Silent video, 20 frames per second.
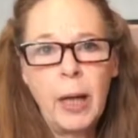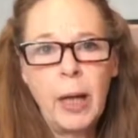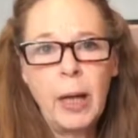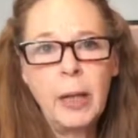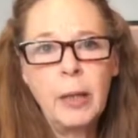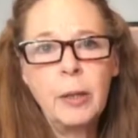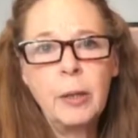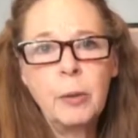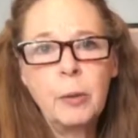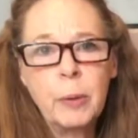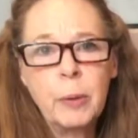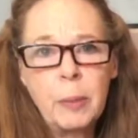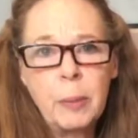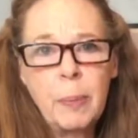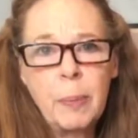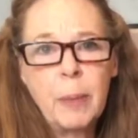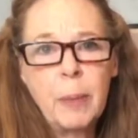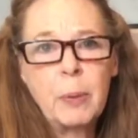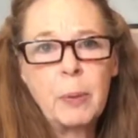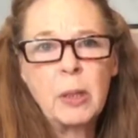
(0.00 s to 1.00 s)
red and the
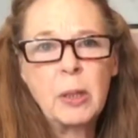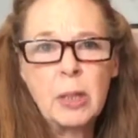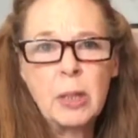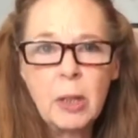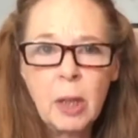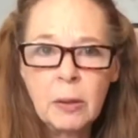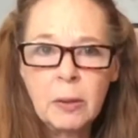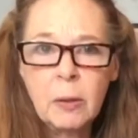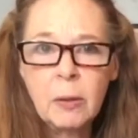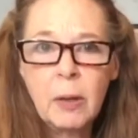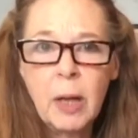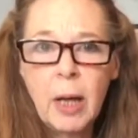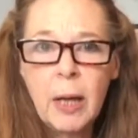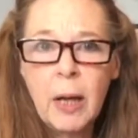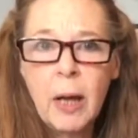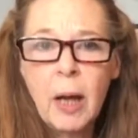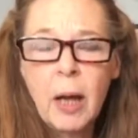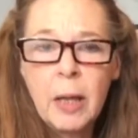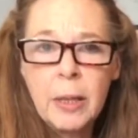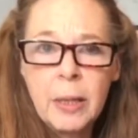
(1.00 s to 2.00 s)
green peppers. It's also
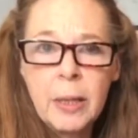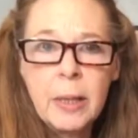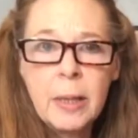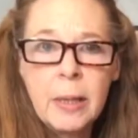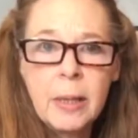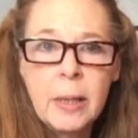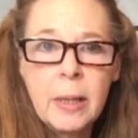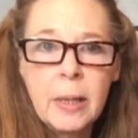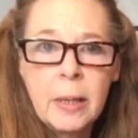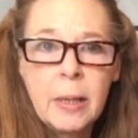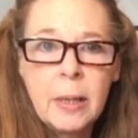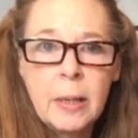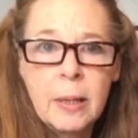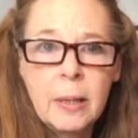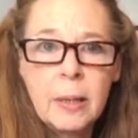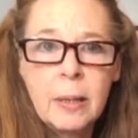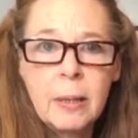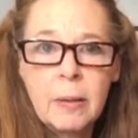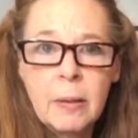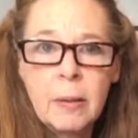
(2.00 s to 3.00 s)
got onions in
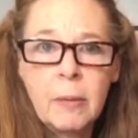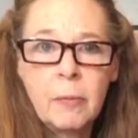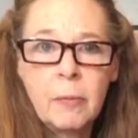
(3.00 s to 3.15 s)
this